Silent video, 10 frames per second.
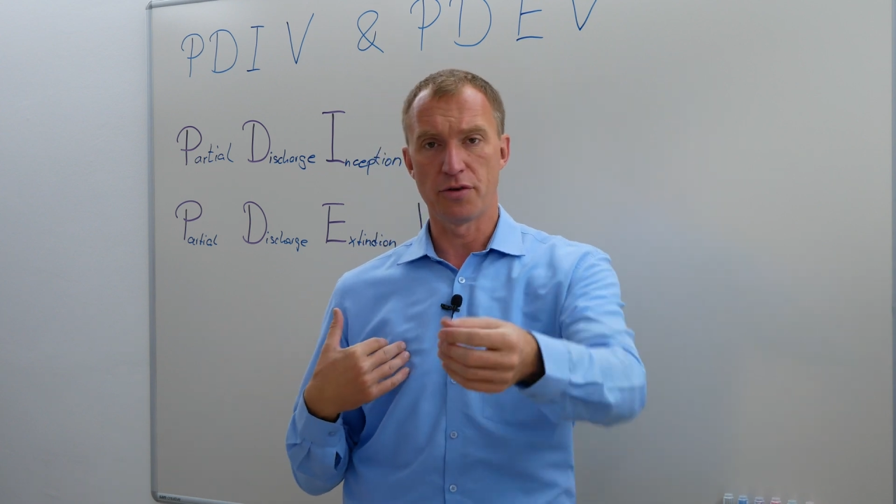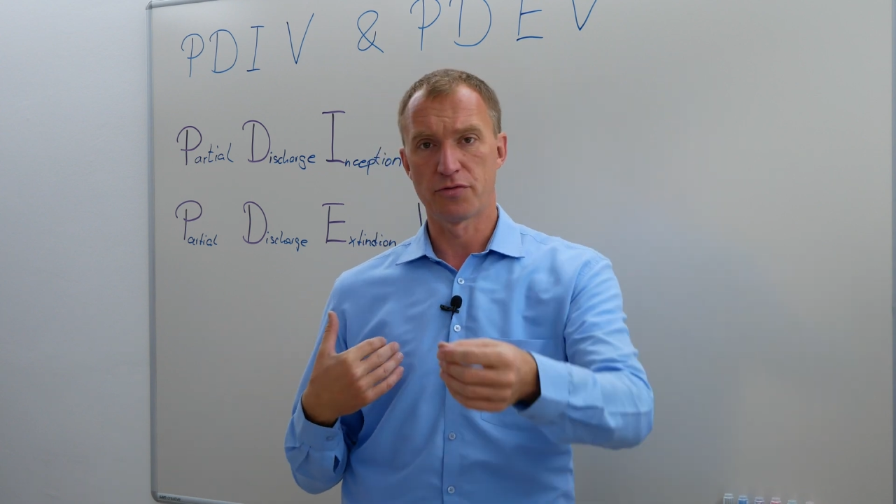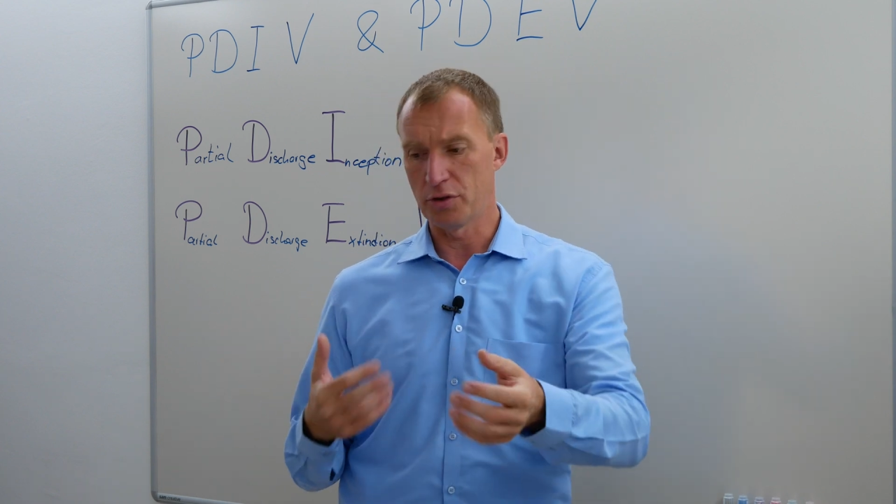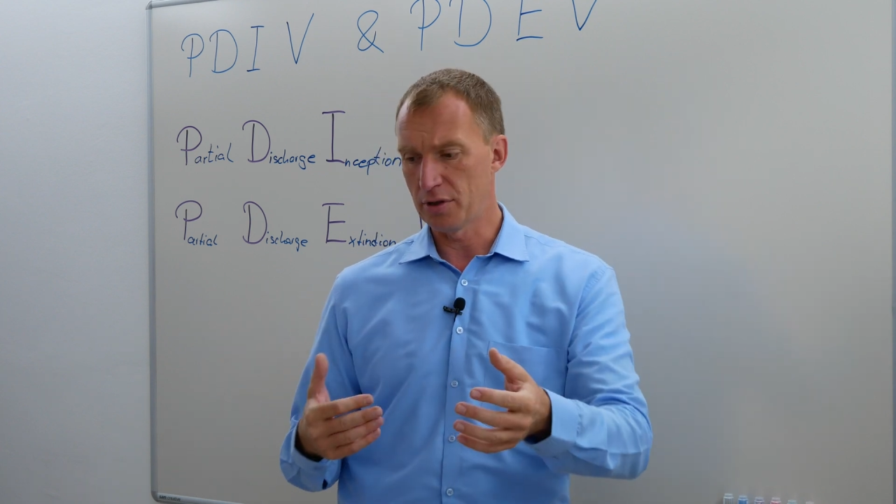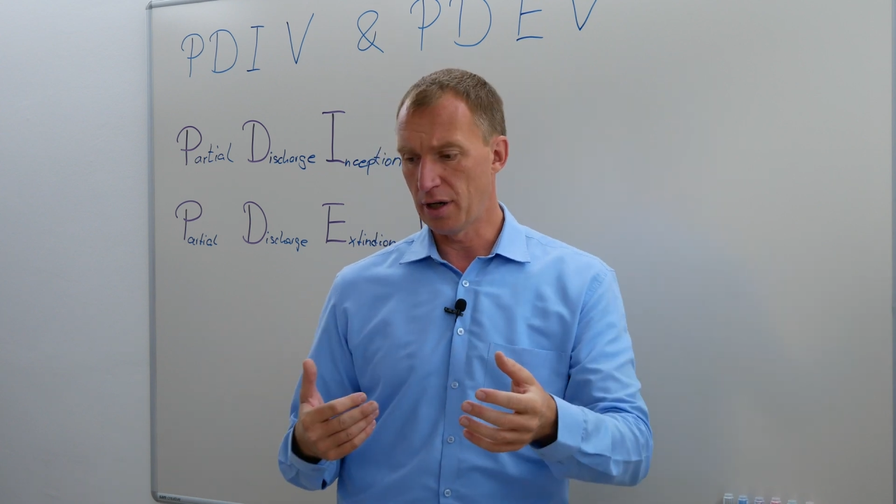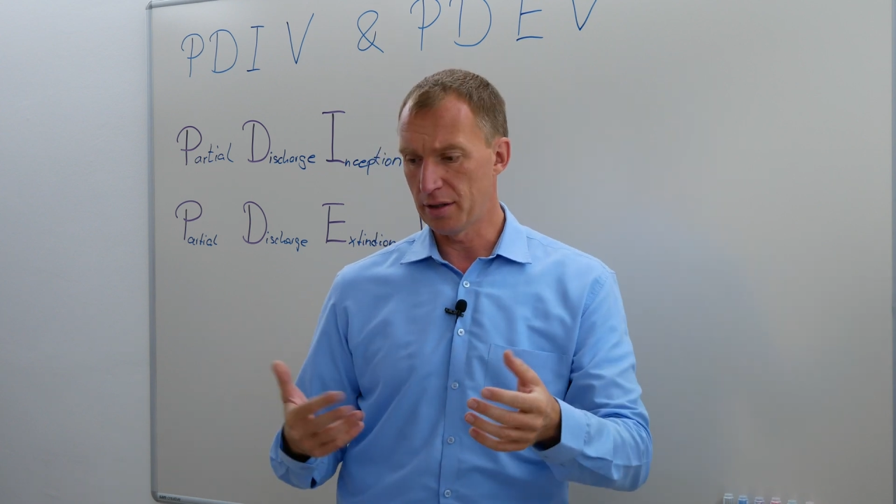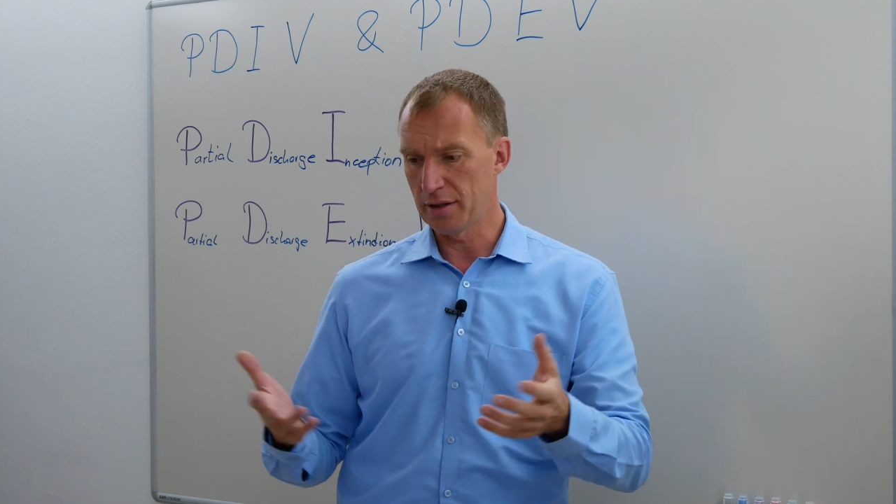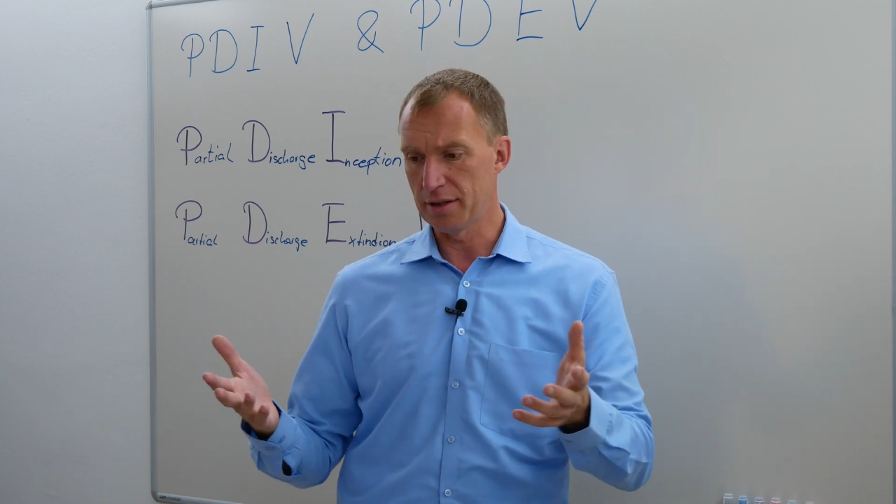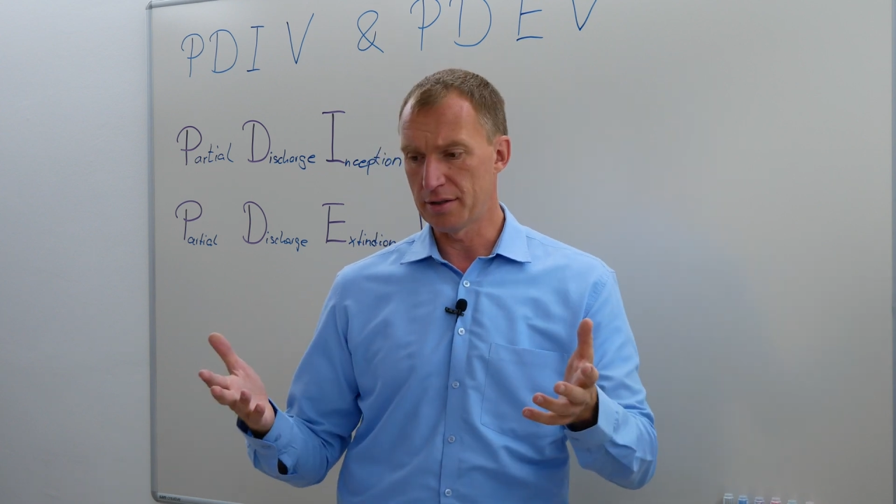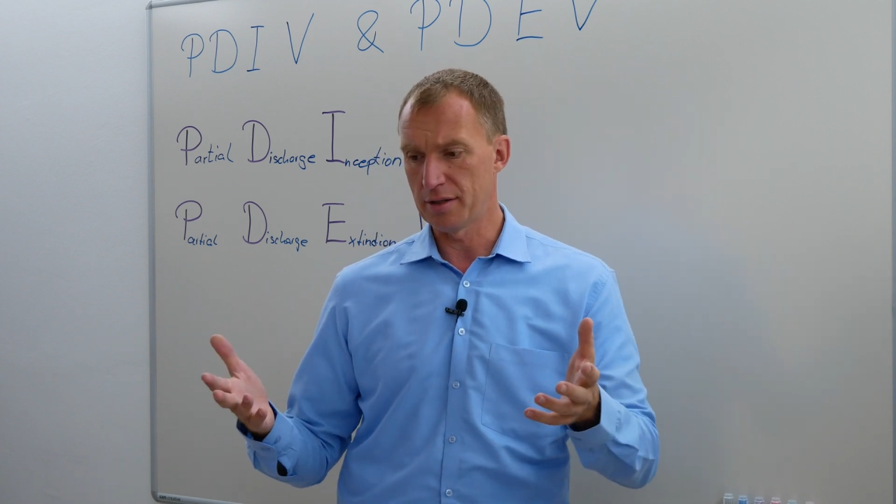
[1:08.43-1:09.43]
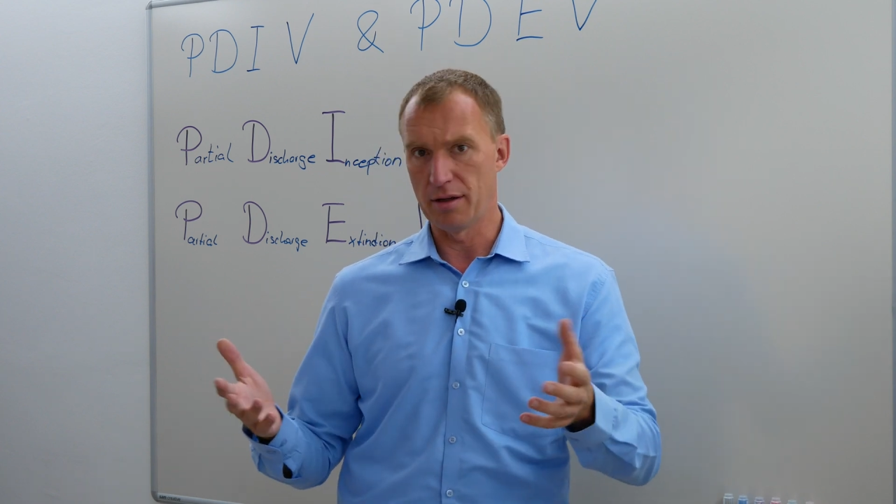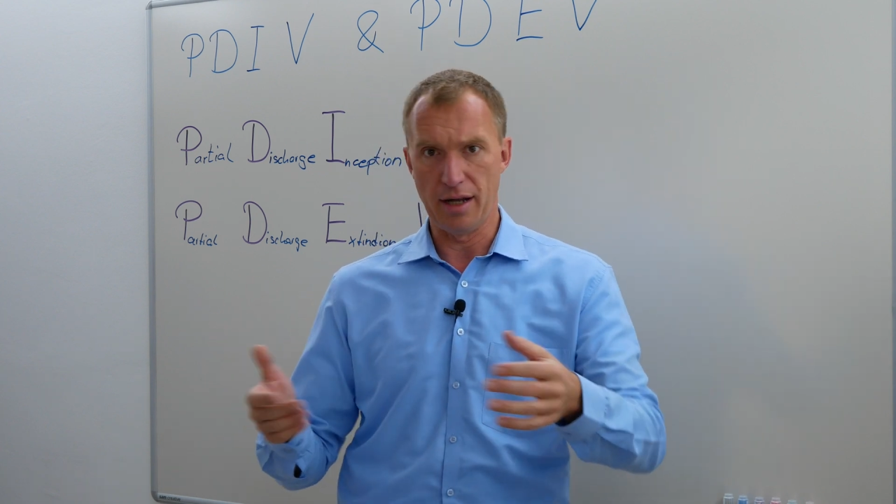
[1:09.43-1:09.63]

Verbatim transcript: the front yard, it's uh,